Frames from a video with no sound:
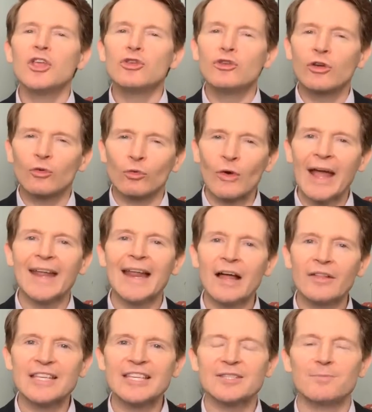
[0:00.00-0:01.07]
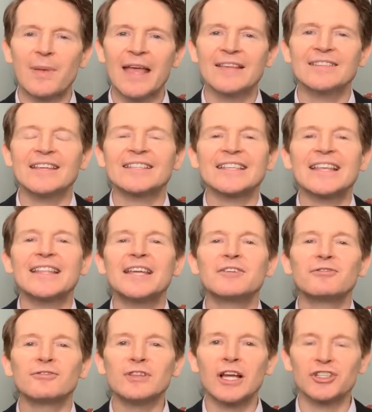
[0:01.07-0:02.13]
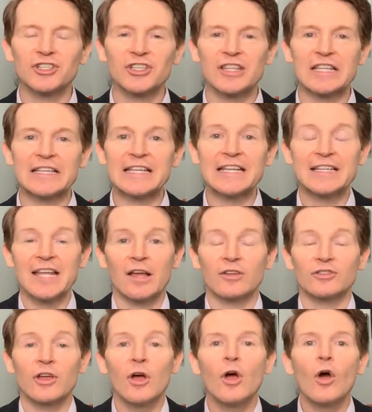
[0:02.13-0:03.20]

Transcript: You can write these basics and then flesh in the details.